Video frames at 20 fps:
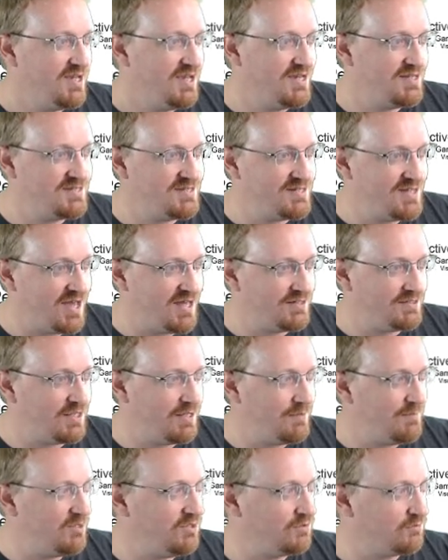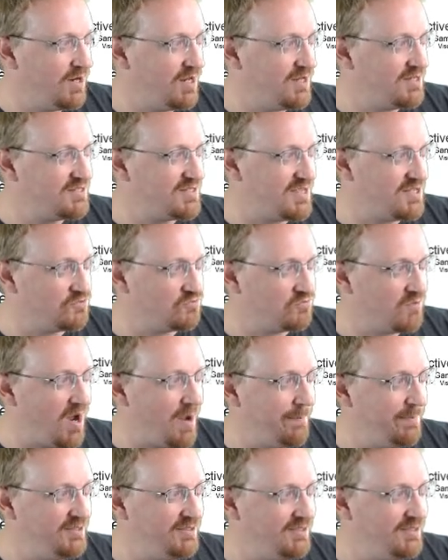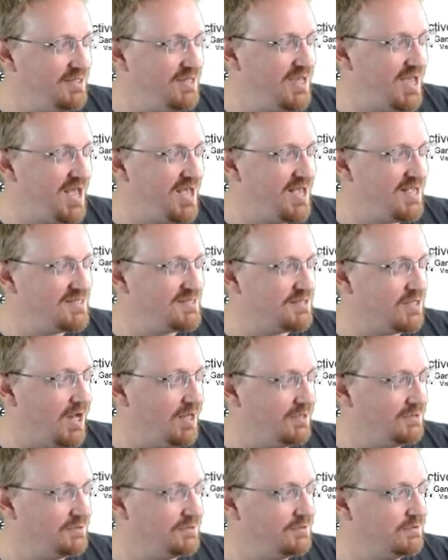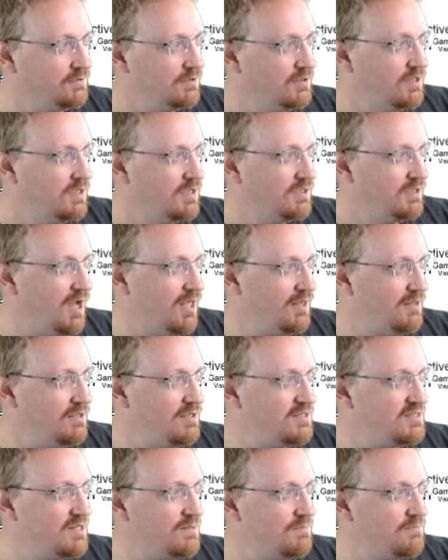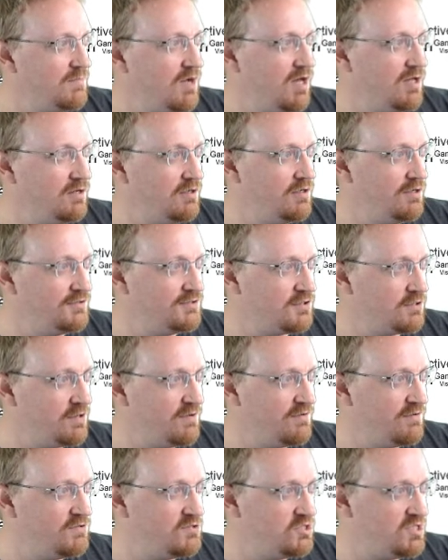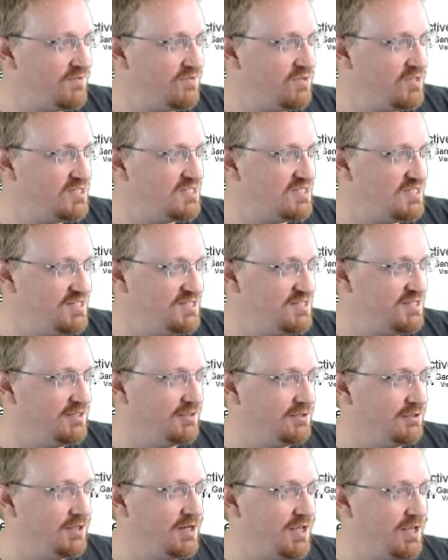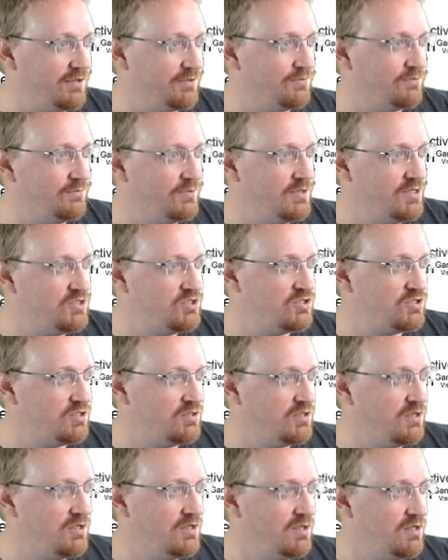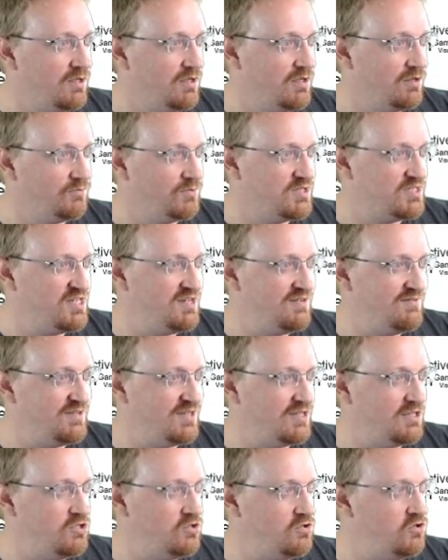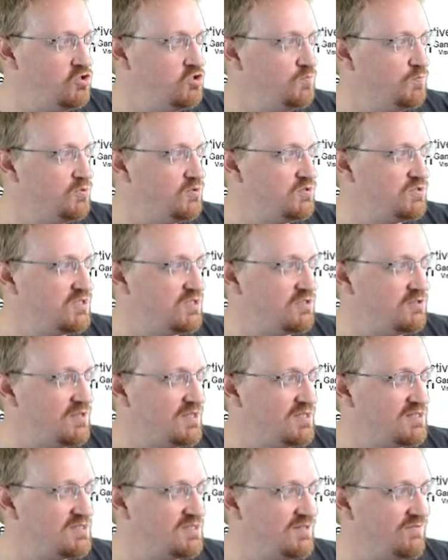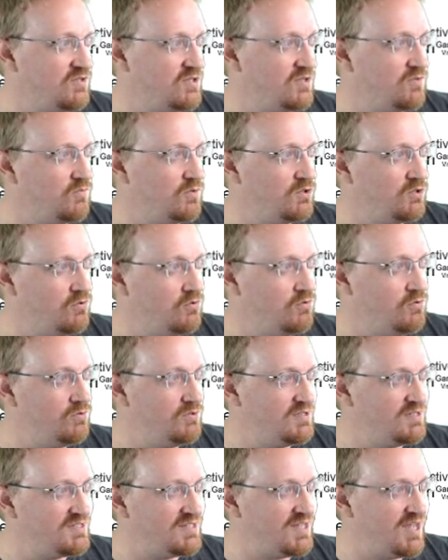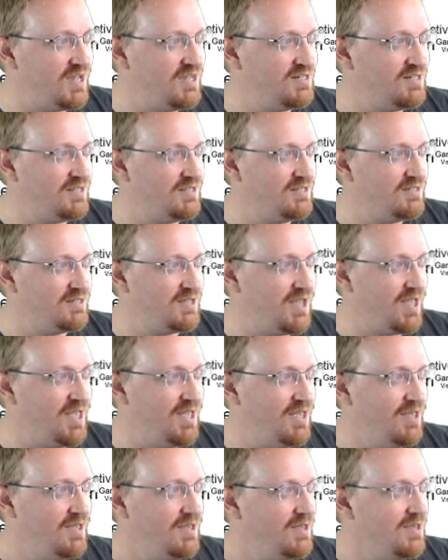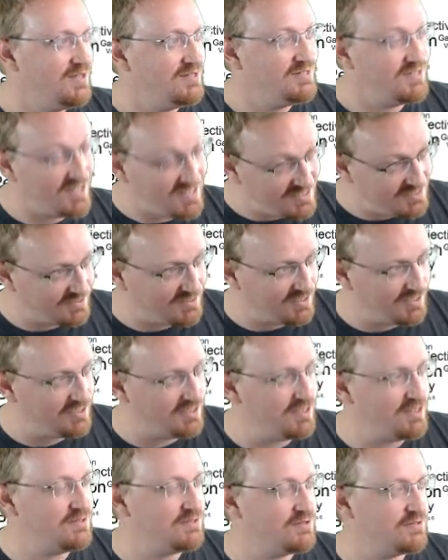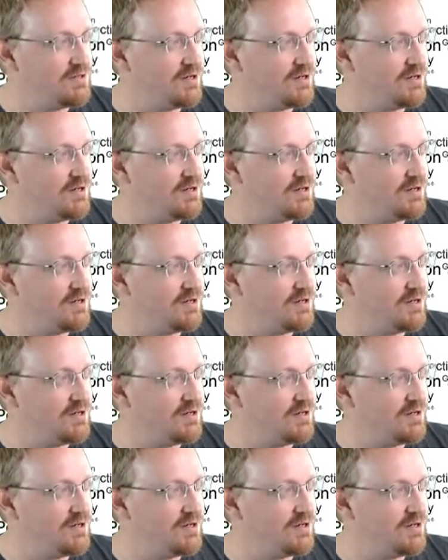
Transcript: It's not climbing the ranks as rapidly as Kotlin. Kotlin is a modern alternative to Java that is easy to learn and received a huge boost in 2017 when Google designated it.